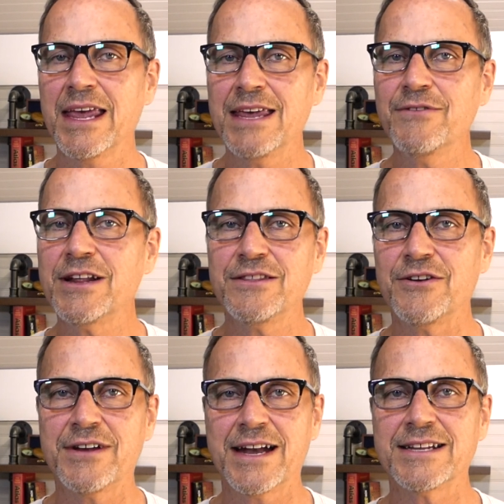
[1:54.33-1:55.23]
Even in the
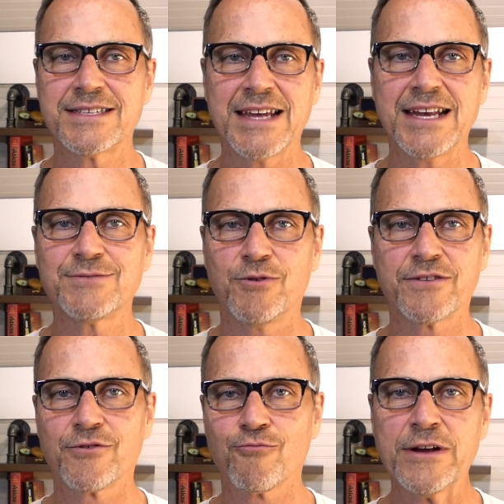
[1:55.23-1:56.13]
United States, one
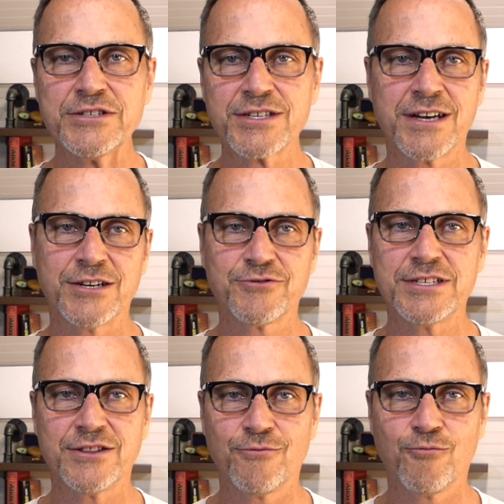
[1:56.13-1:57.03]
of the richest countries in the